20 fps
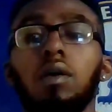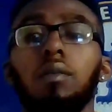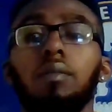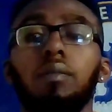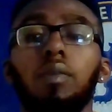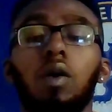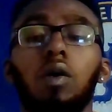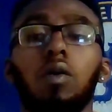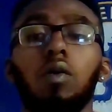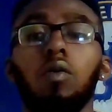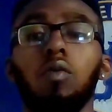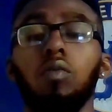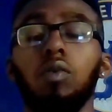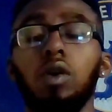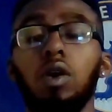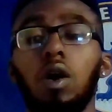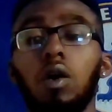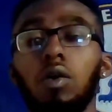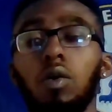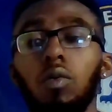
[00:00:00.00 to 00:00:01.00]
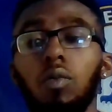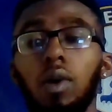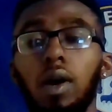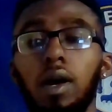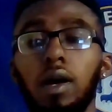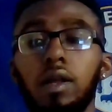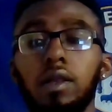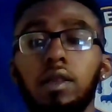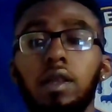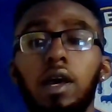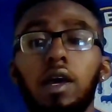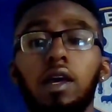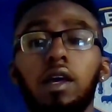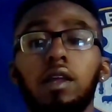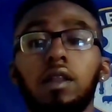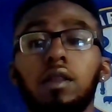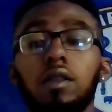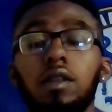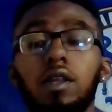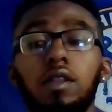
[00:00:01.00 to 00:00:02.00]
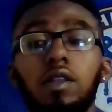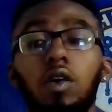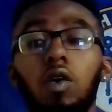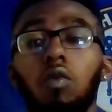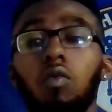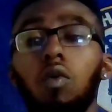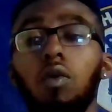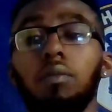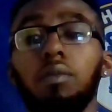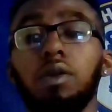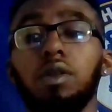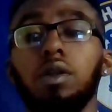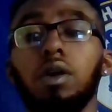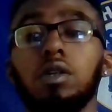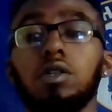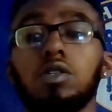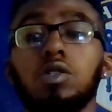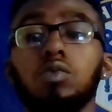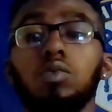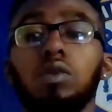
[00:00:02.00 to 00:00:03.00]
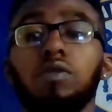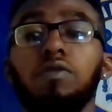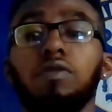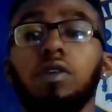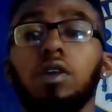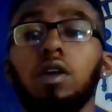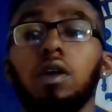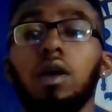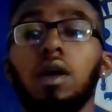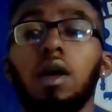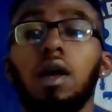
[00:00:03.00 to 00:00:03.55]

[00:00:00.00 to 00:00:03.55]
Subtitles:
but we are aware that the deal won't be done swiftly,